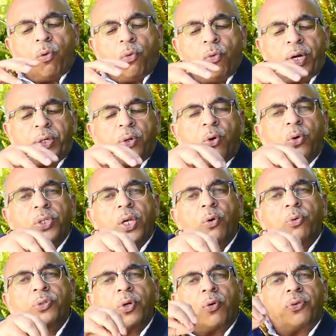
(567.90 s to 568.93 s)
what goes
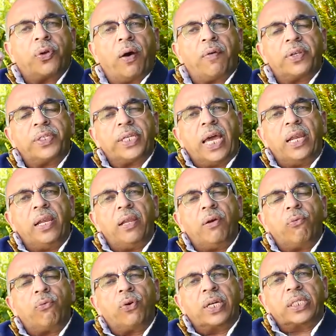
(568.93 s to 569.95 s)
out of our cell,
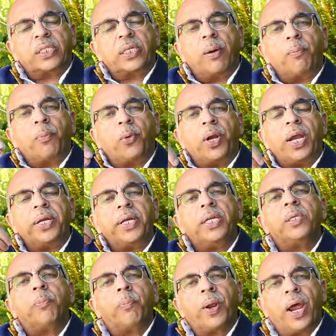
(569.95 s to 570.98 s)
first component
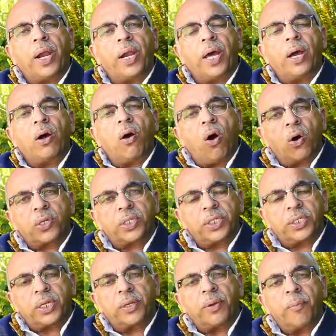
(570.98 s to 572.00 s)
is prana,
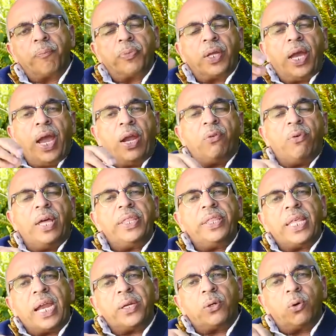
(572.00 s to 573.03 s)
oxygen, and
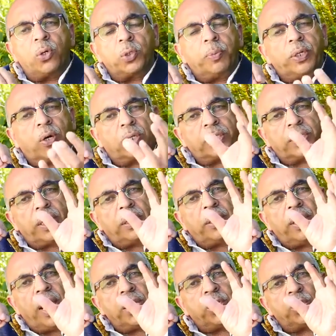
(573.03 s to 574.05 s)
when that goes, because
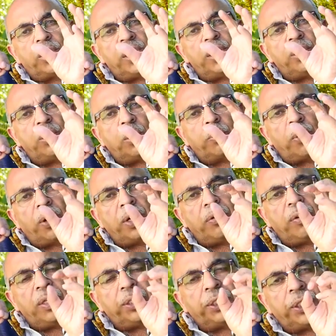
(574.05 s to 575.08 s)
naturally your body
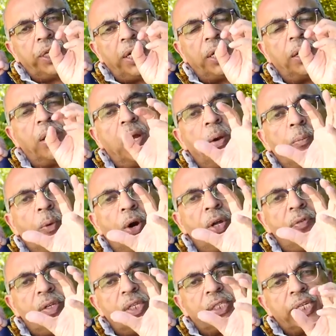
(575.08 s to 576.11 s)
will shrink,
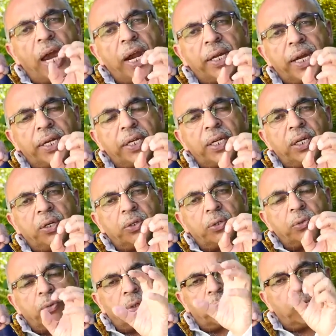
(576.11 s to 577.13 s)
body will start getting
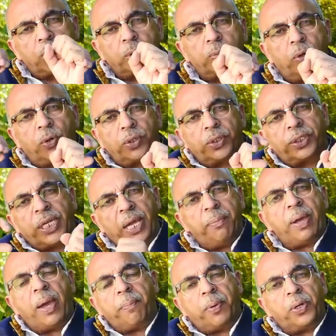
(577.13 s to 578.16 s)
into close mode,
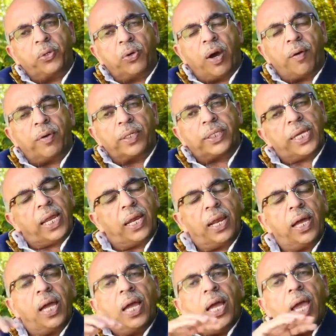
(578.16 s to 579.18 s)
same happen to our cell,
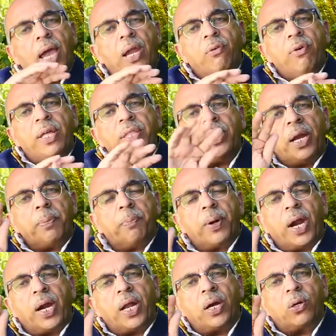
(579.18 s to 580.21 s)
and when that
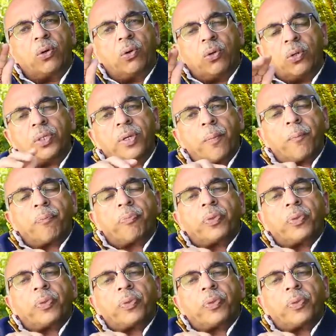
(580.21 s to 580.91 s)
prana goes,